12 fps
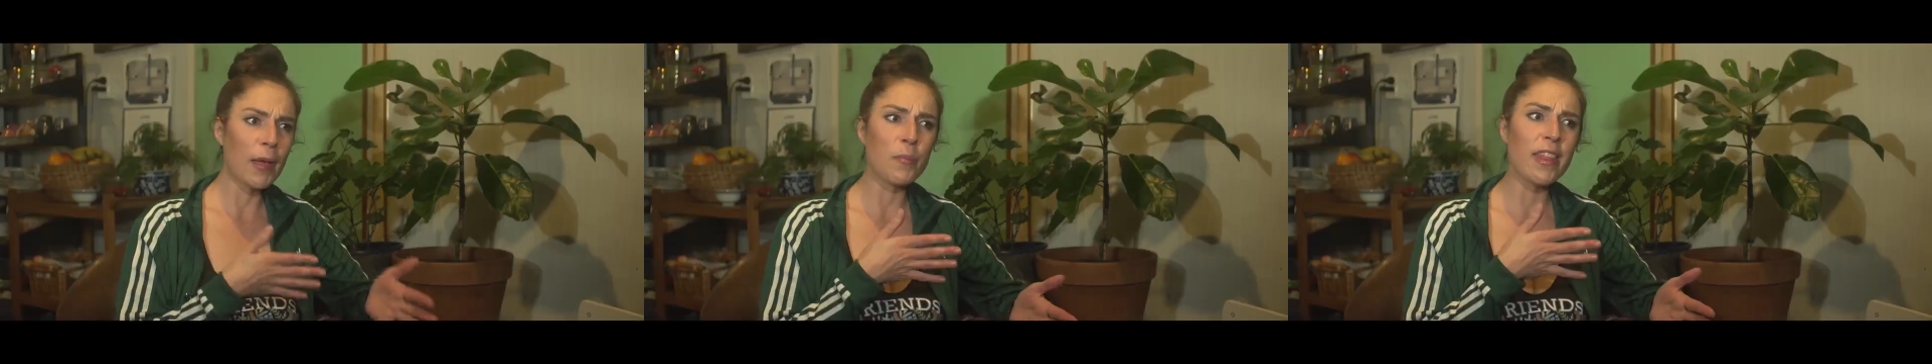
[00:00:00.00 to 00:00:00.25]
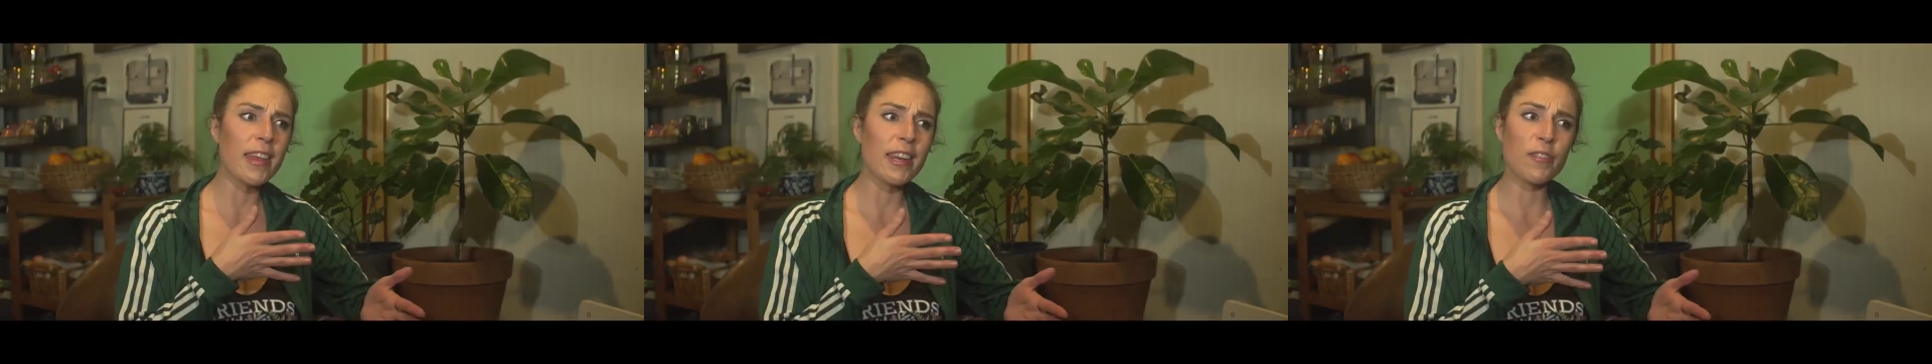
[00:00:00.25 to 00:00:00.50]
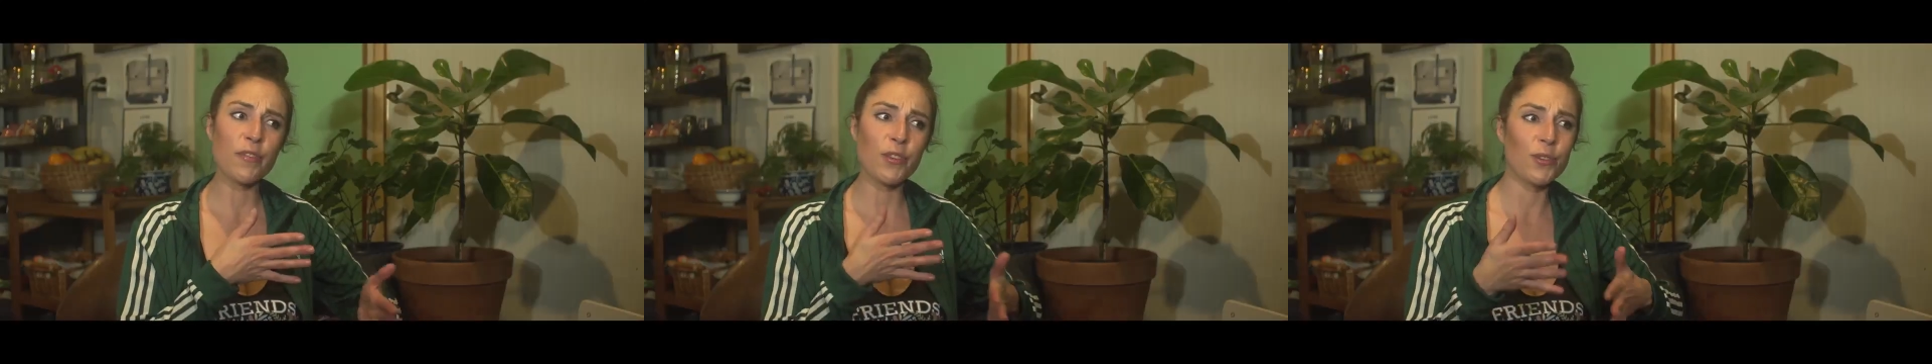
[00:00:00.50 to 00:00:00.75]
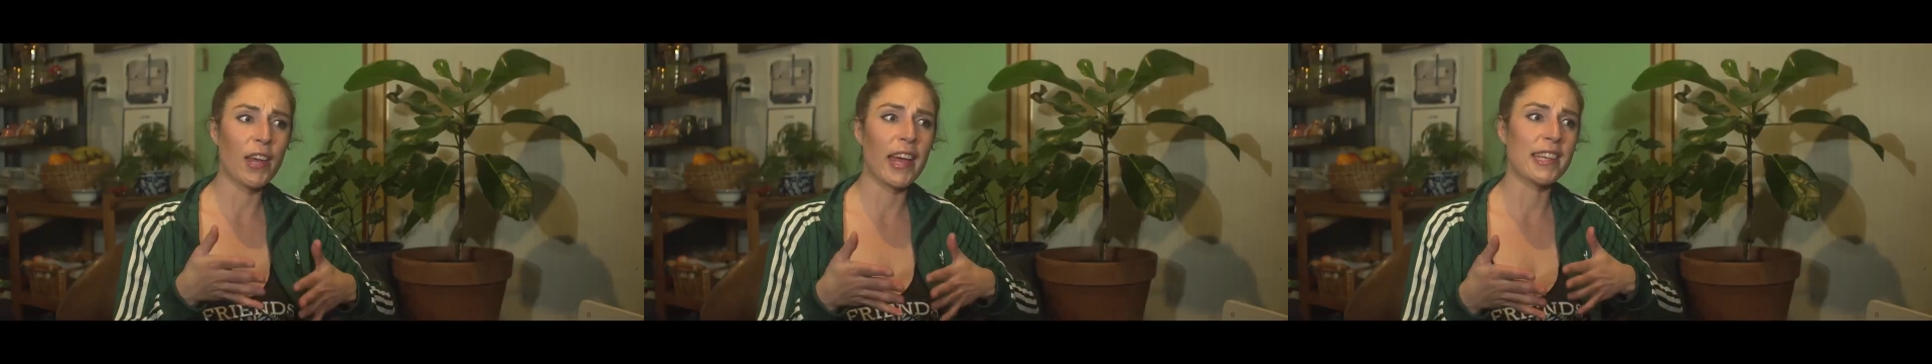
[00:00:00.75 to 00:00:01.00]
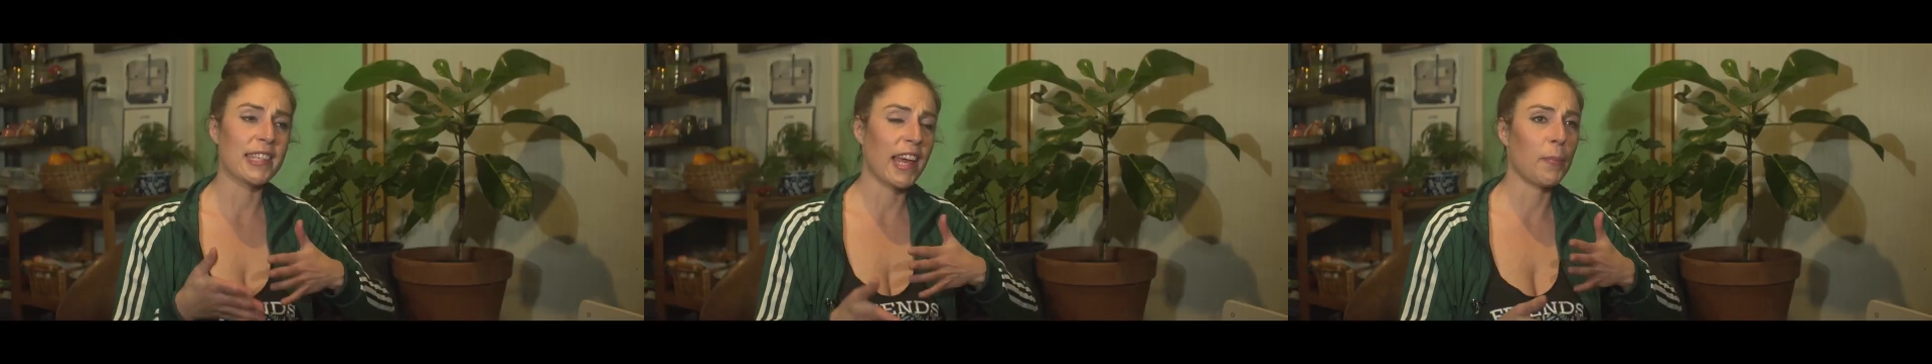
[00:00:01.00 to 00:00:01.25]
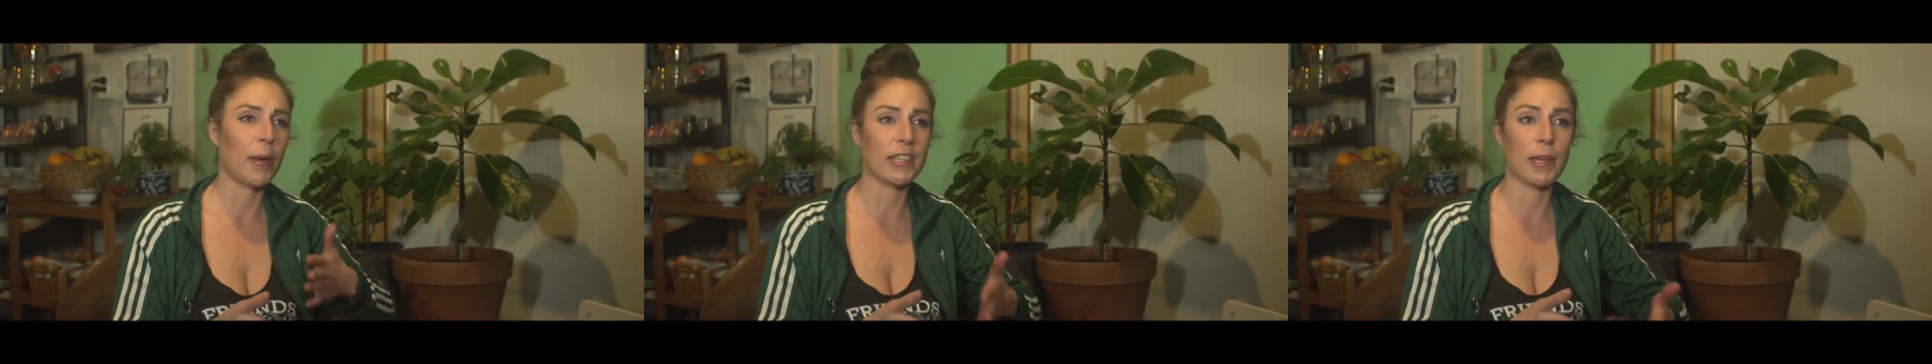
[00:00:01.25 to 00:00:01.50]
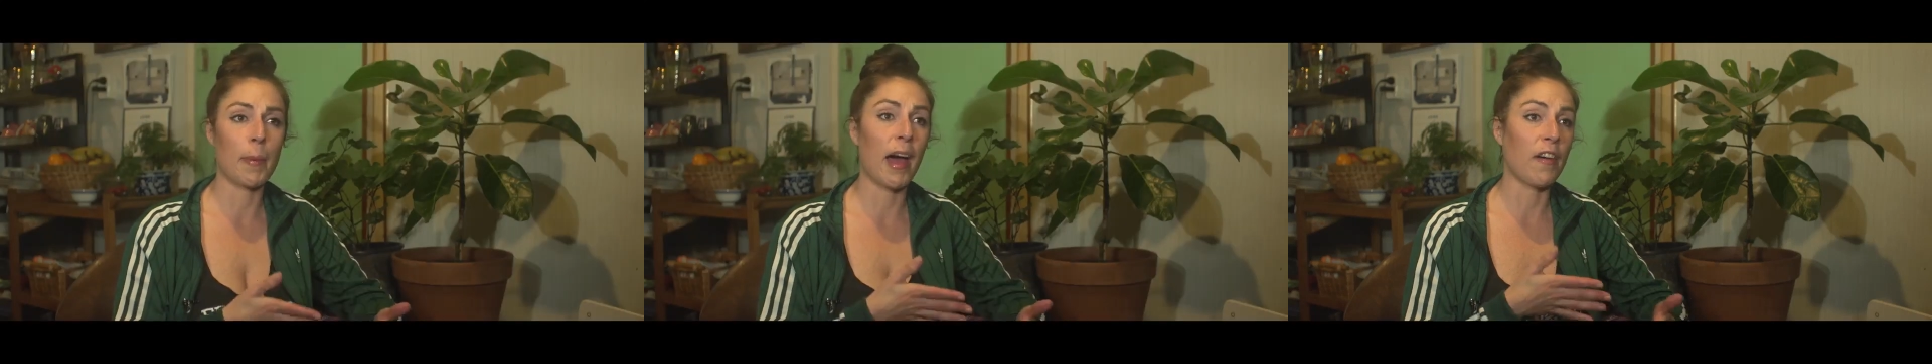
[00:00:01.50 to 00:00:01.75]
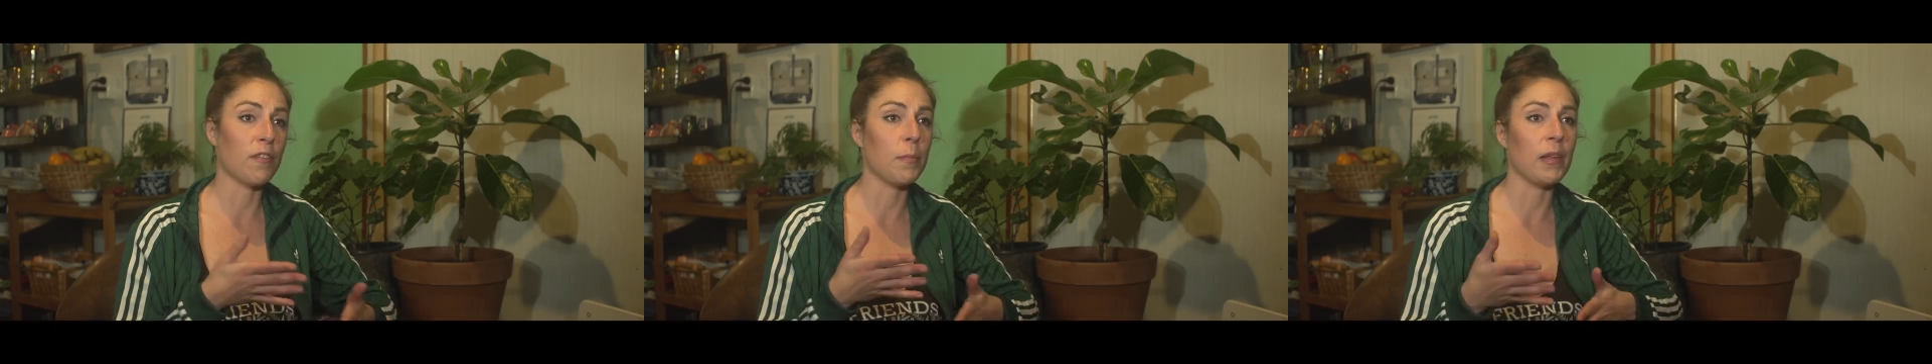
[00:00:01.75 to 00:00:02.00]
and within a few days, it had picked up
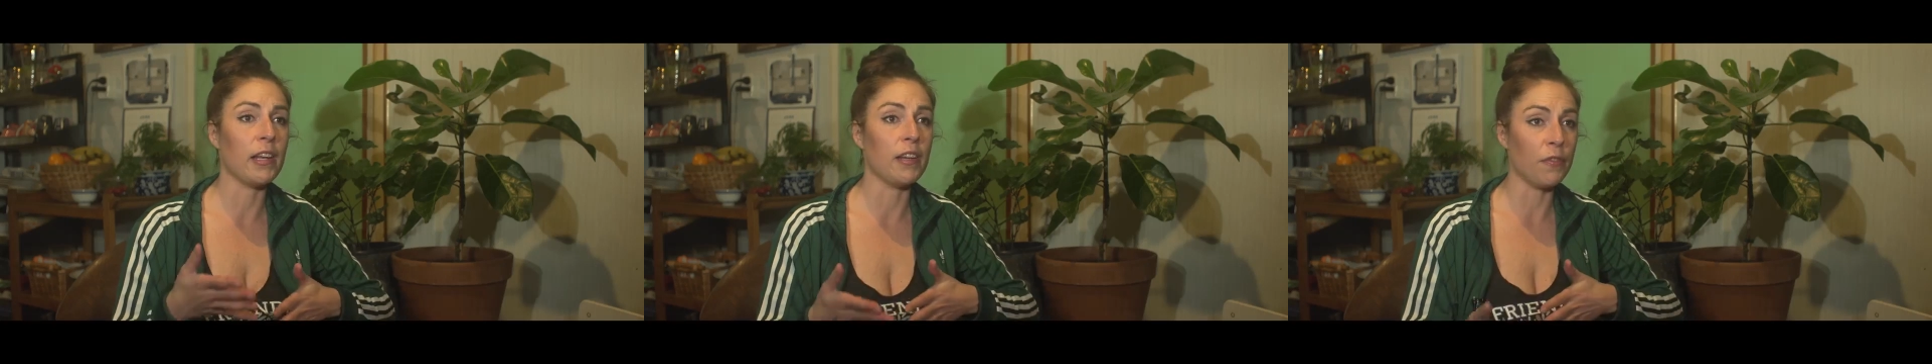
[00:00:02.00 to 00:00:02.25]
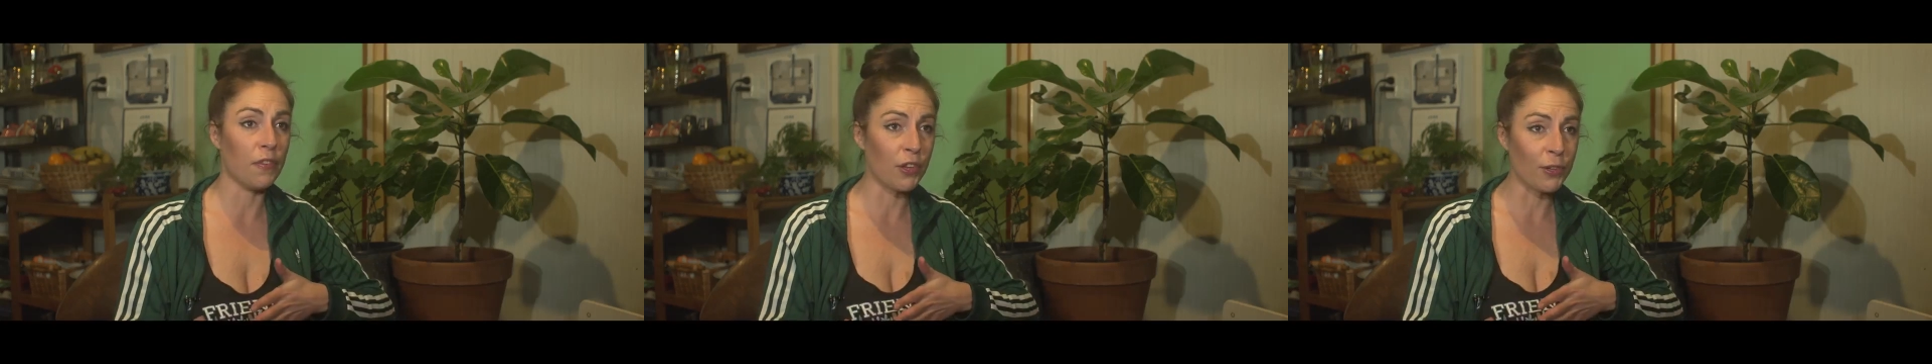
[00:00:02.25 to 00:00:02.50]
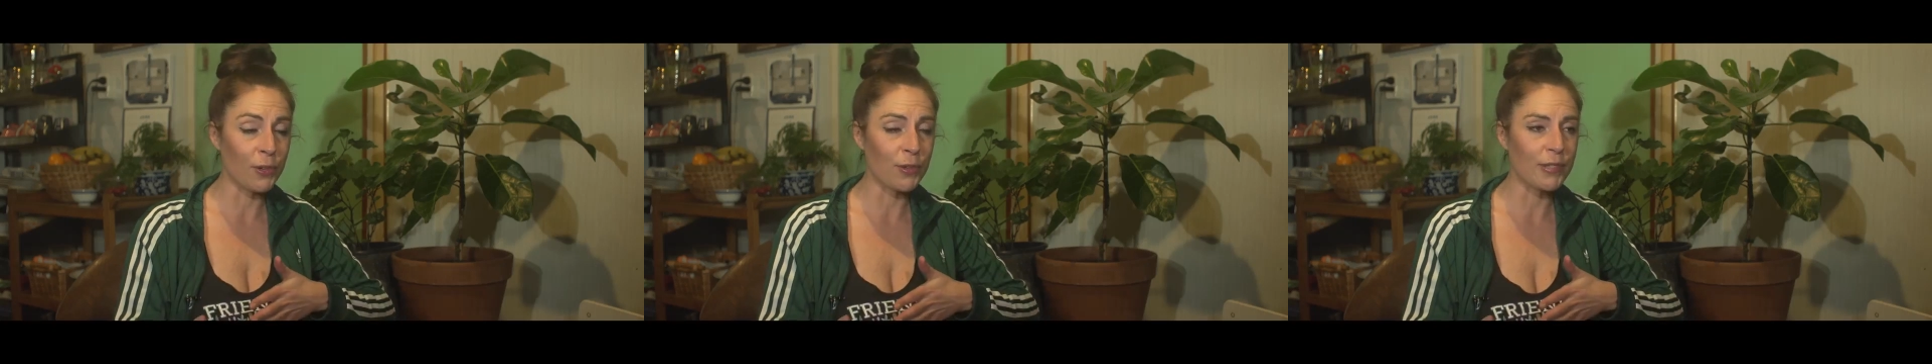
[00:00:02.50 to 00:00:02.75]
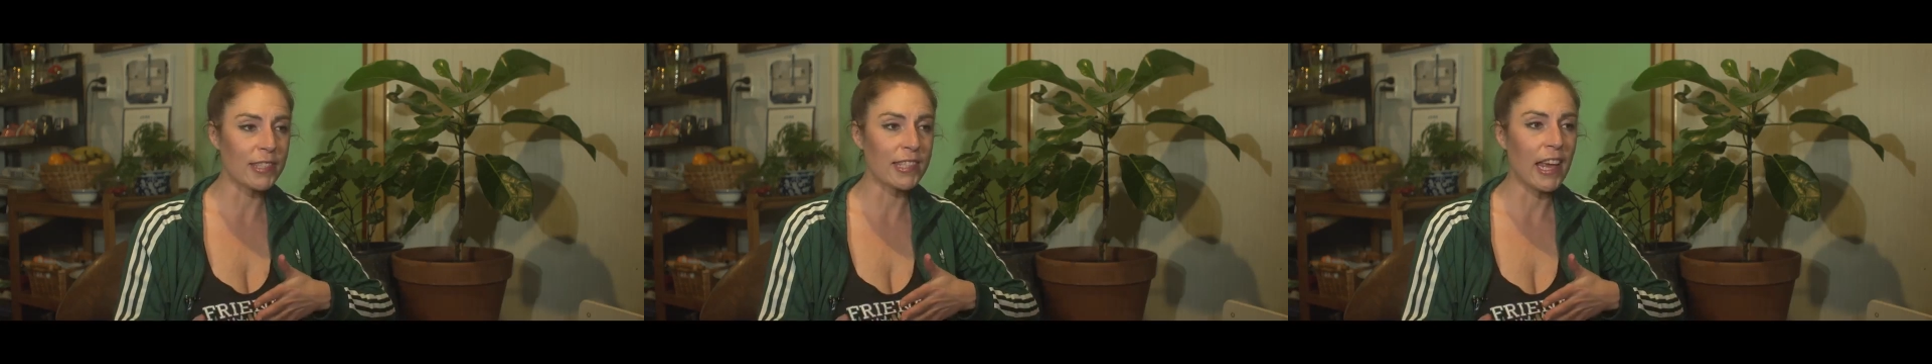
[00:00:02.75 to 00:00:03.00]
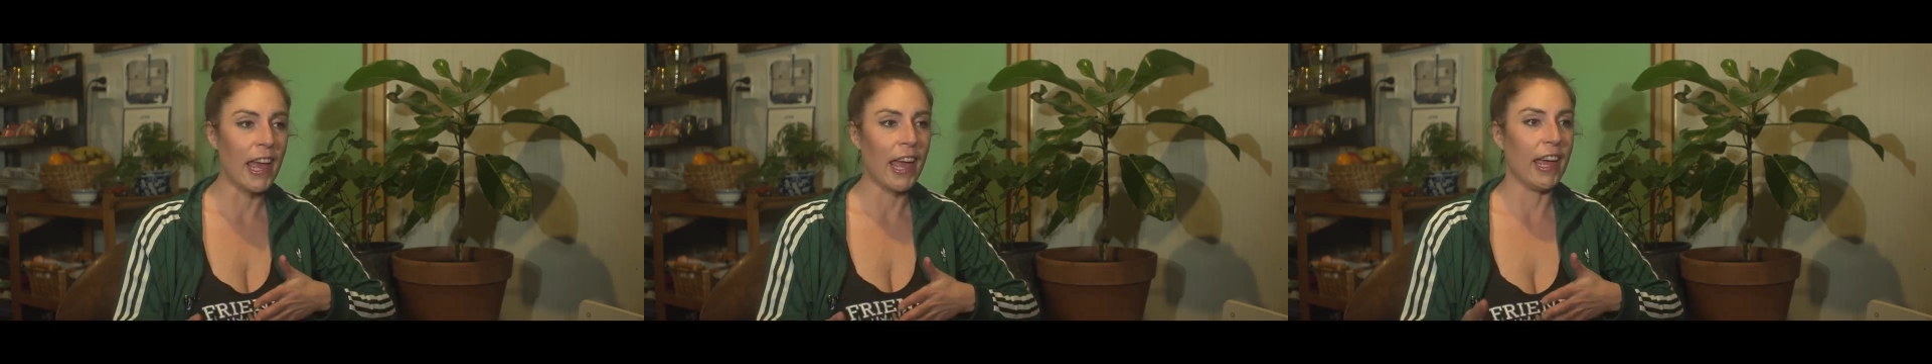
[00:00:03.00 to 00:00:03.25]
half a million views,